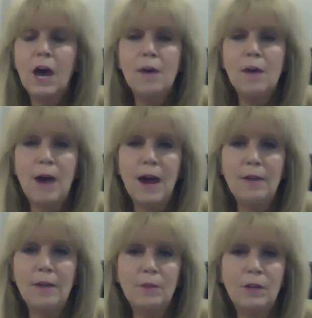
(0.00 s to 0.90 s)
um, I
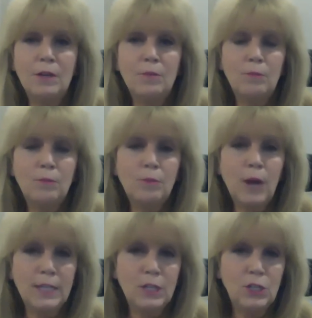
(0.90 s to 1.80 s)
am a
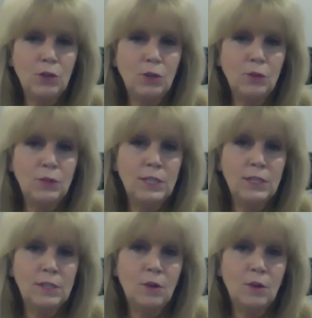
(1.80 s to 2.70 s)
practitioner who
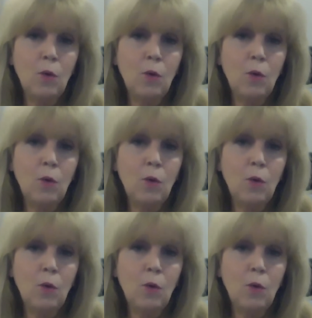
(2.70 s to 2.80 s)
sees